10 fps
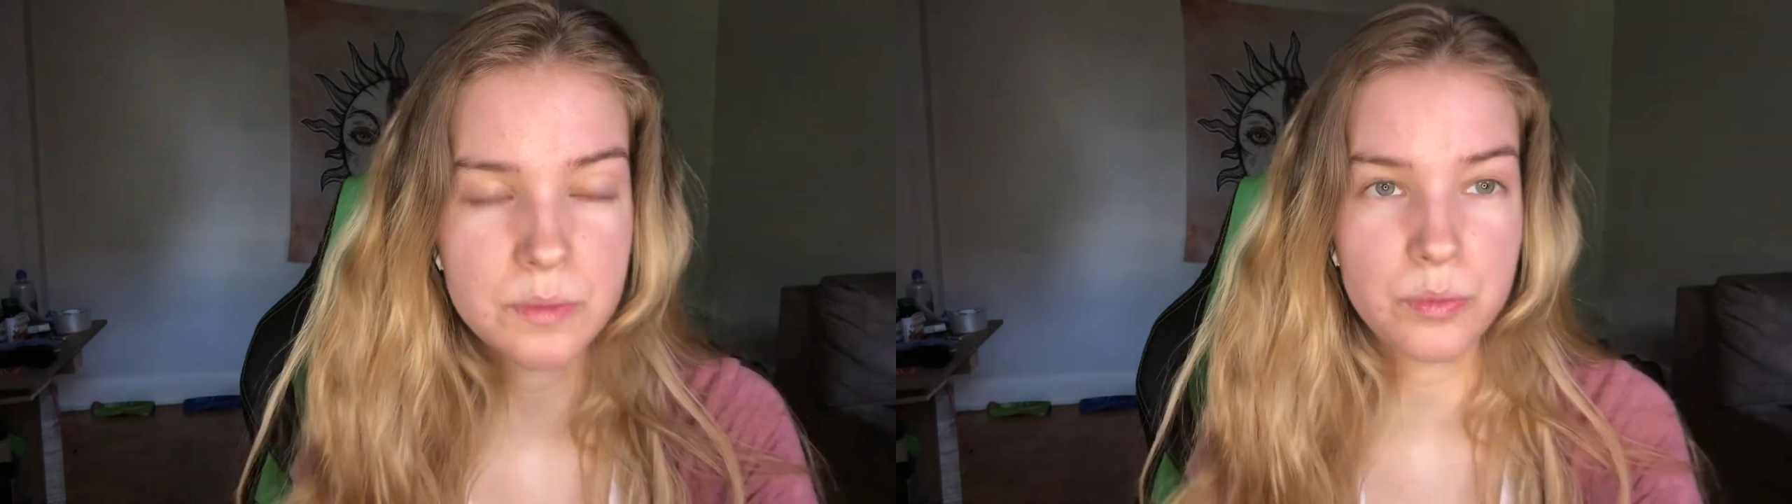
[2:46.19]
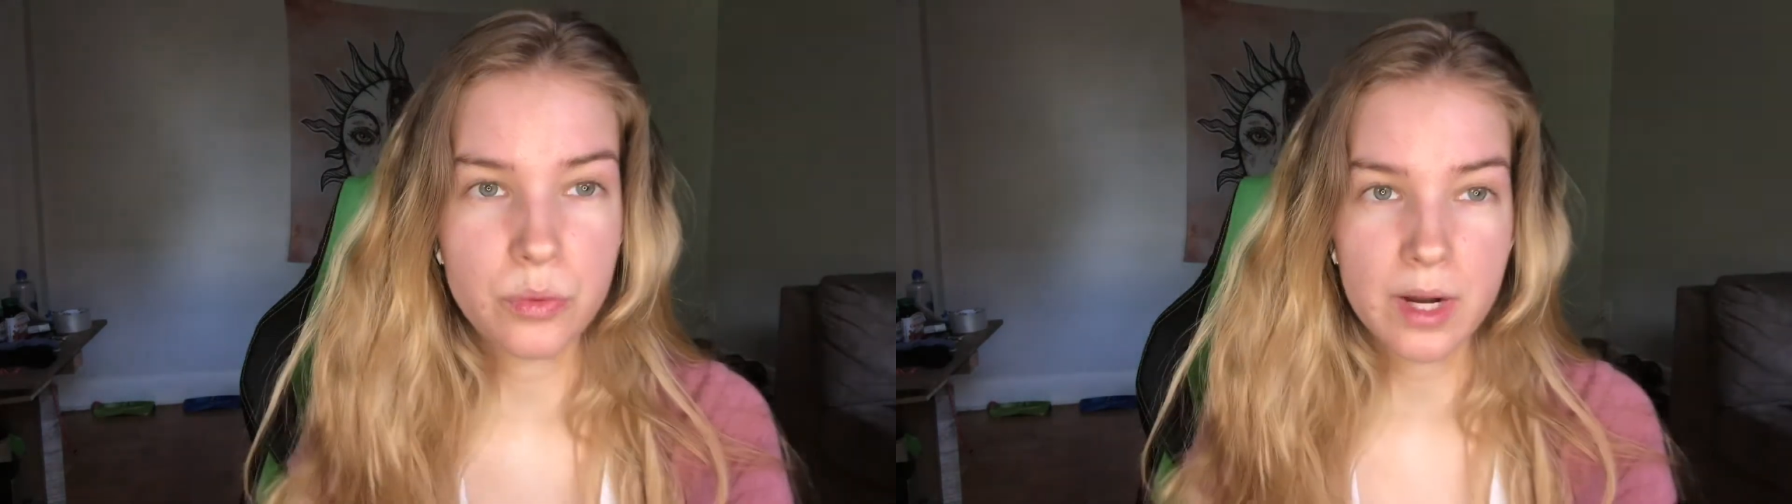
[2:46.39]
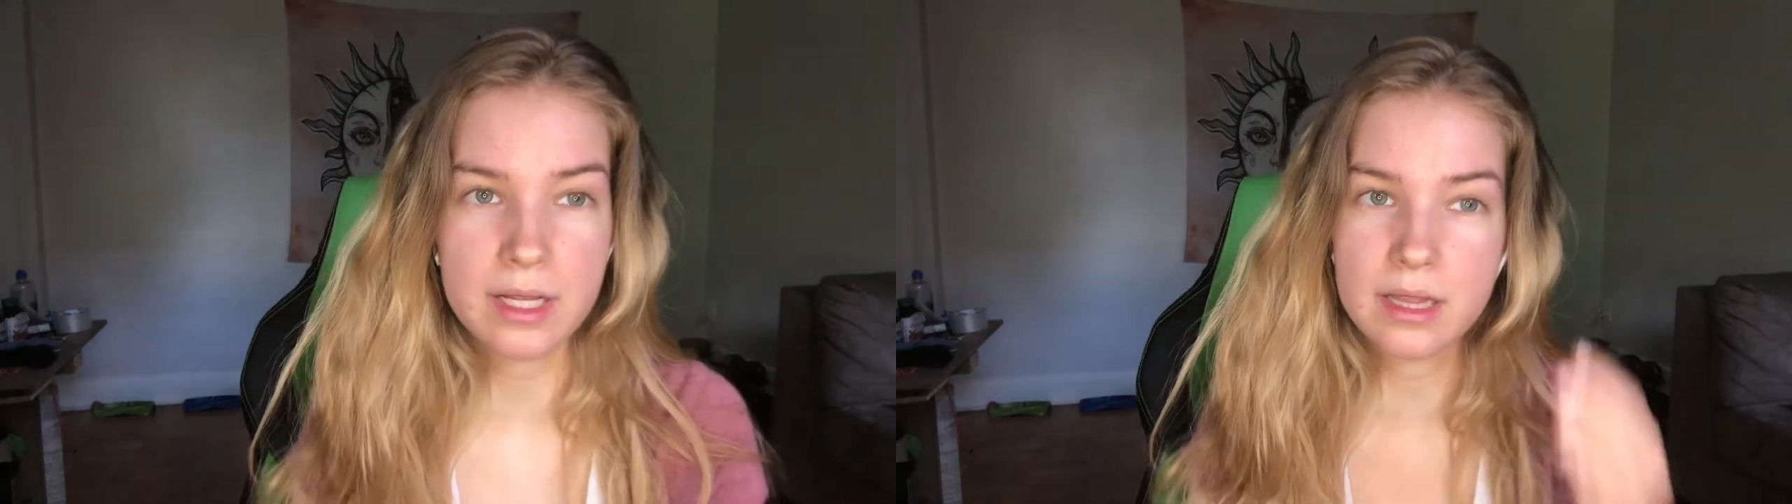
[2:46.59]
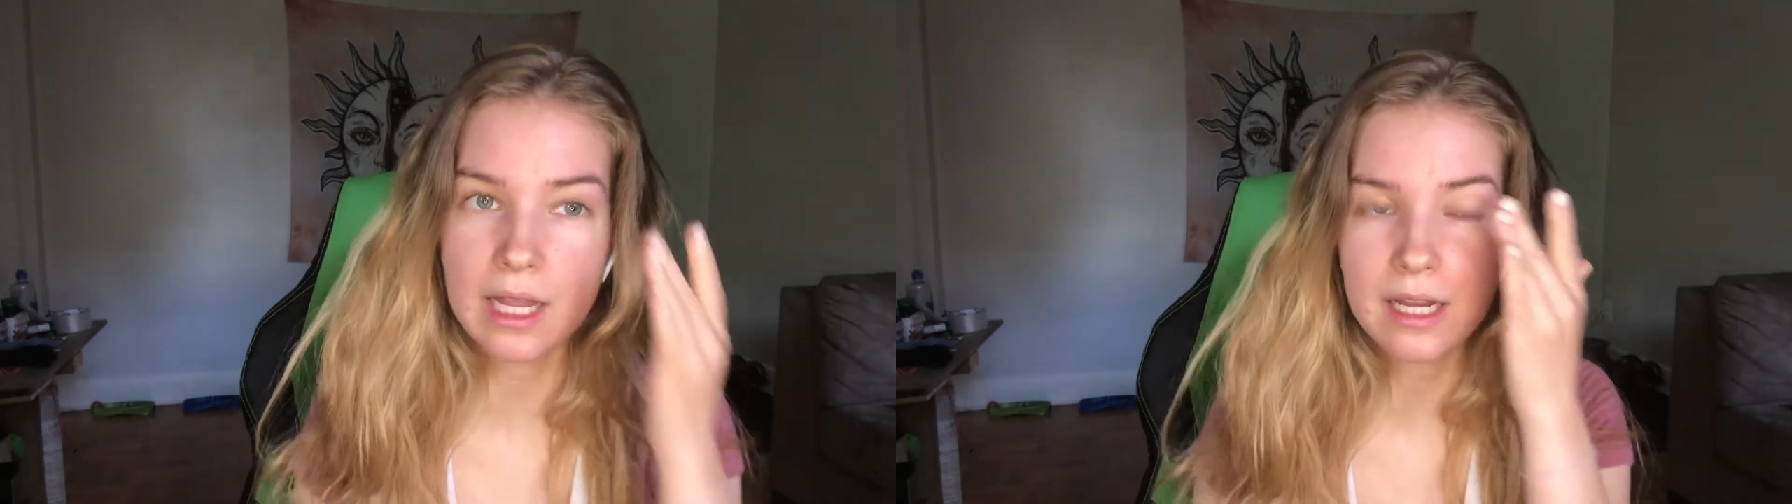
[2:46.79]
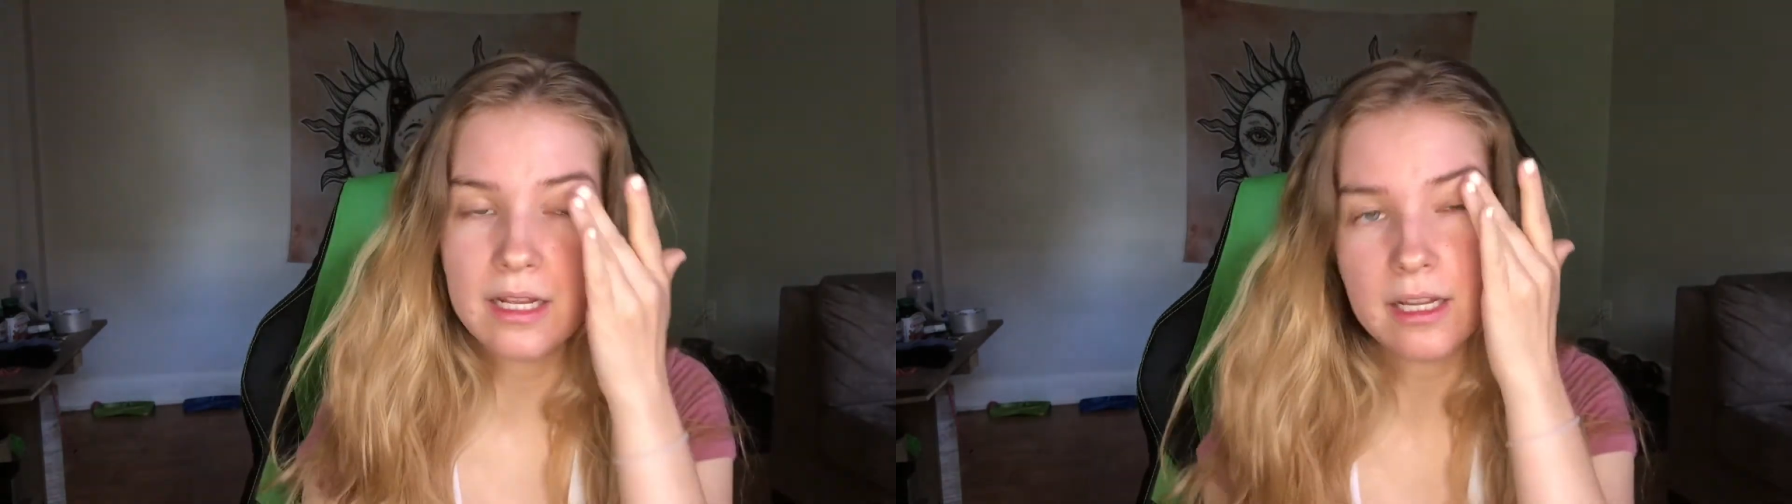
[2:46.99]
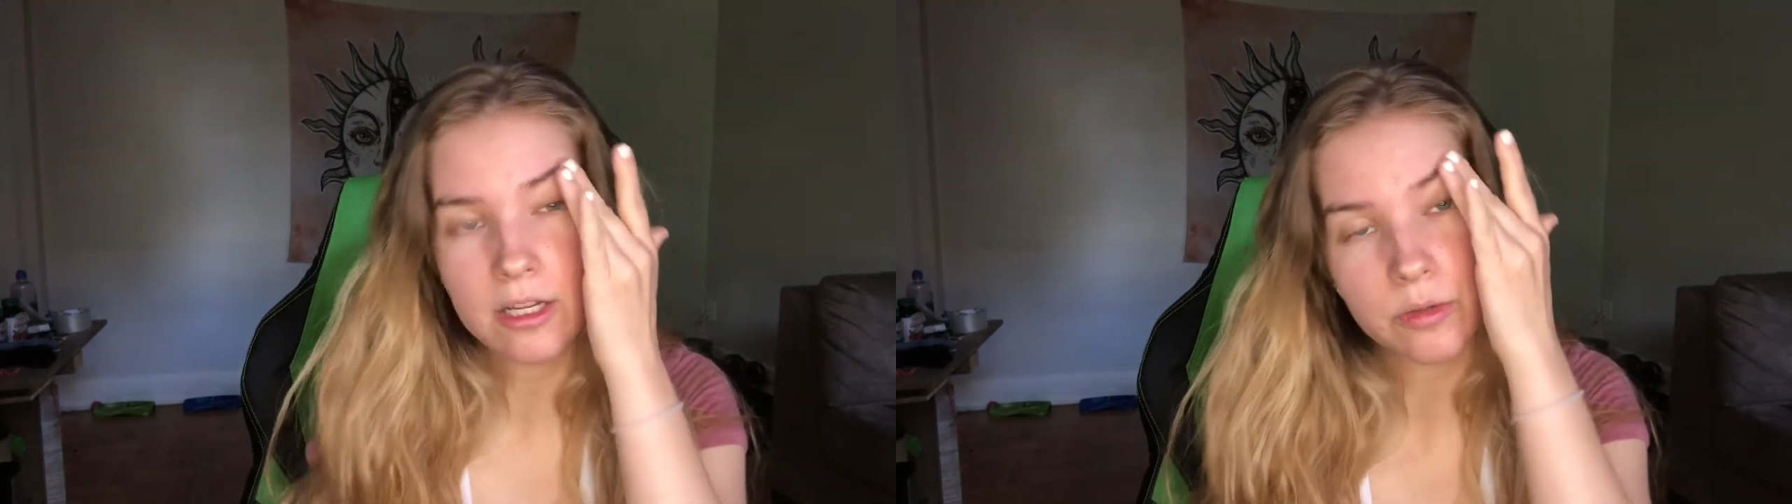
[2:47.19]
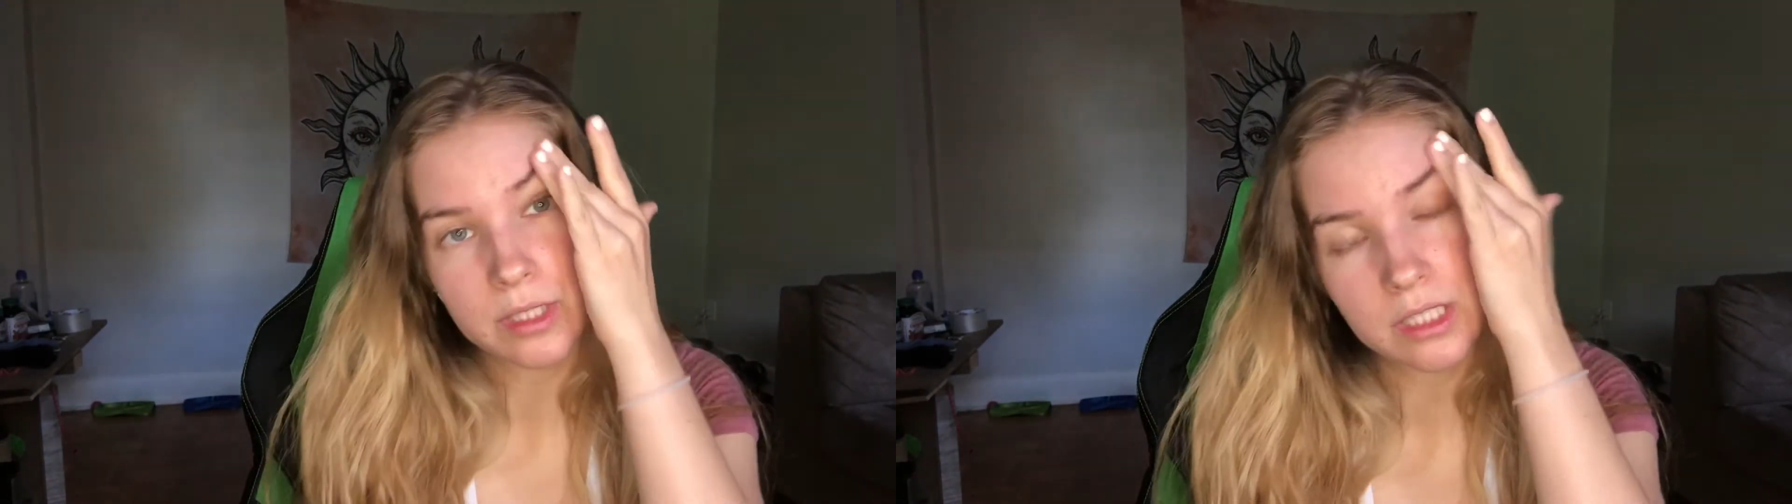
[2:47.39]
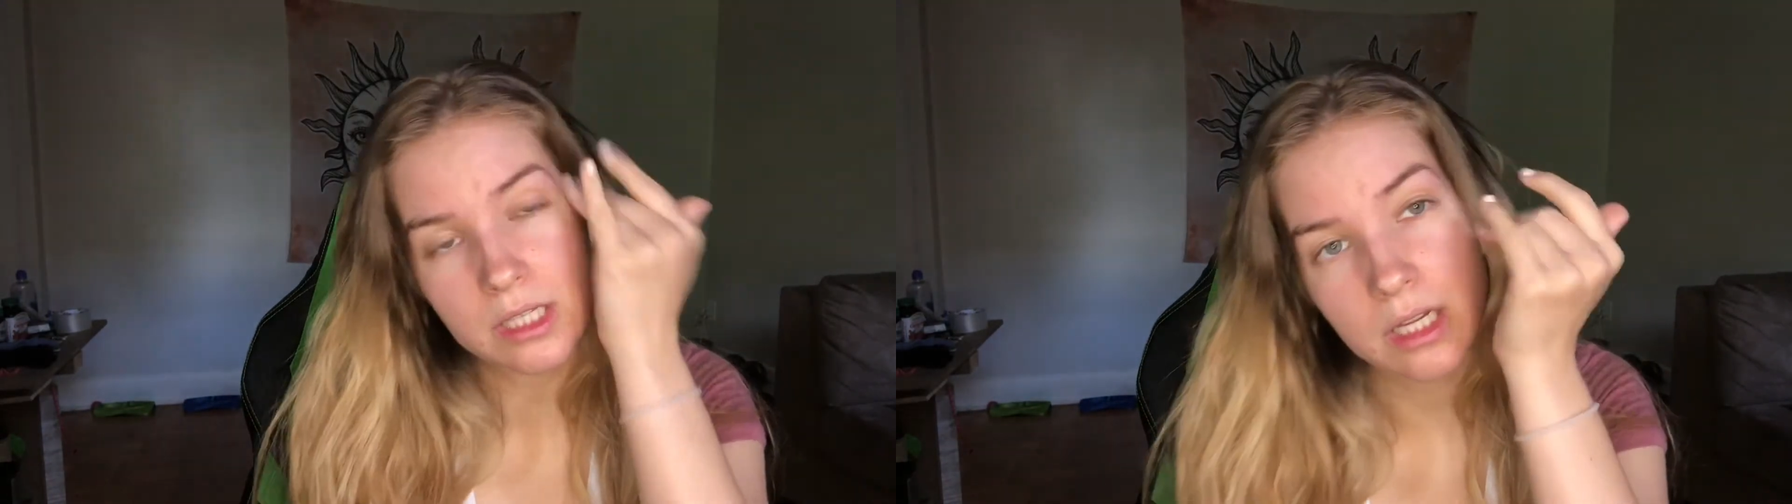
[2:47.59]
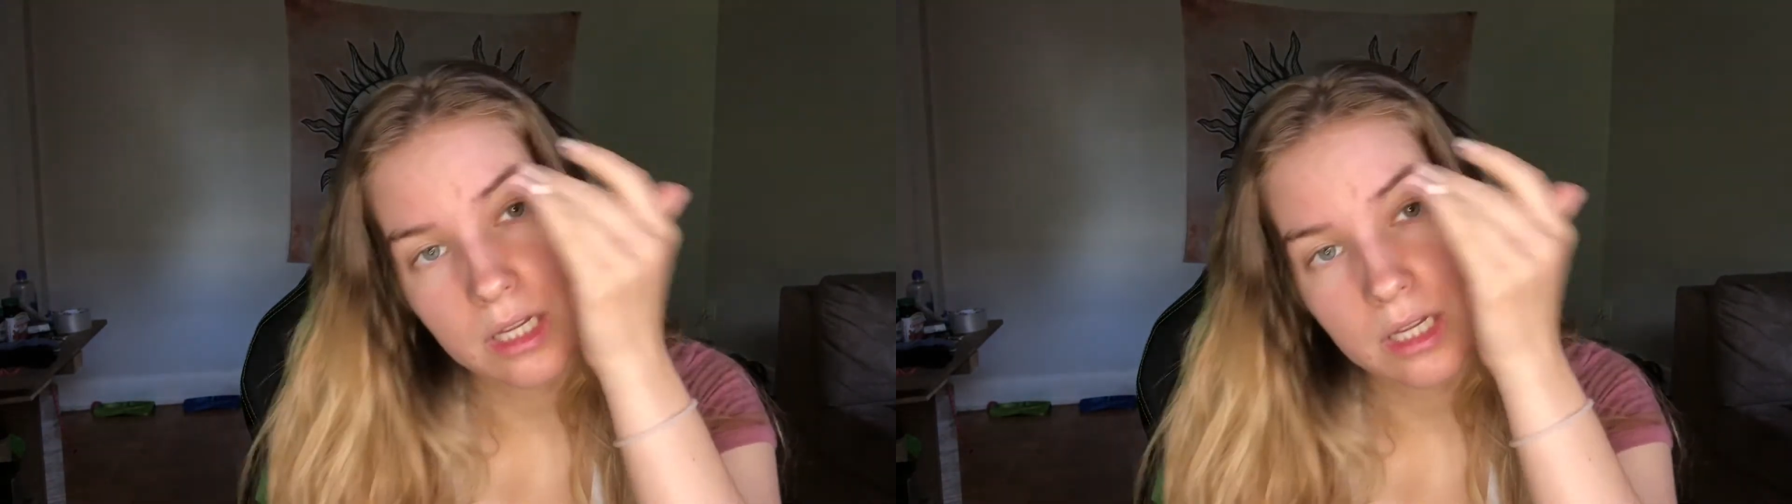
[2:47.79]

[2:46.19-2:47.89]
bright light, I always